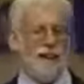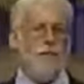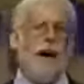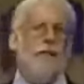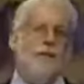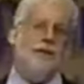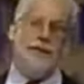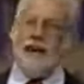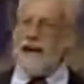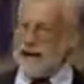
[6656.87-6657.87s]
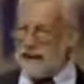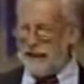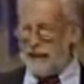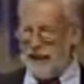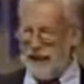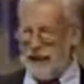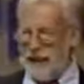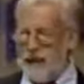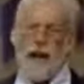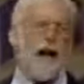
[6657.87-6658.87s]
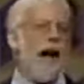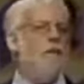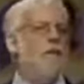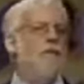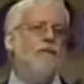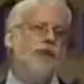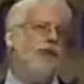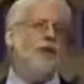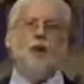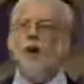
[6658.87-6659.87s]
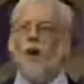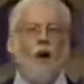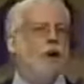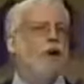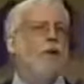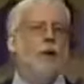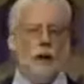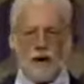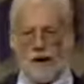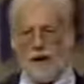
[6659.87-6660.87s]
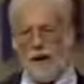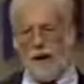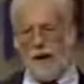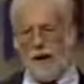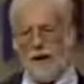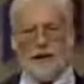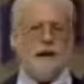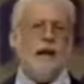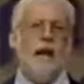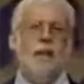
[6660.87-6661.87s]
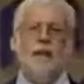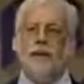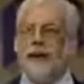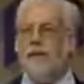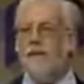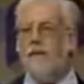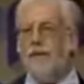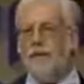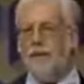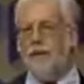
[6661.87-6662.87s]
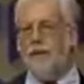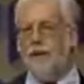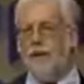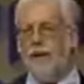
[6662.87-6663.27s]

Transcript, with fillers: The Bible says that Hiram finished all the work that Solomon gave him to do,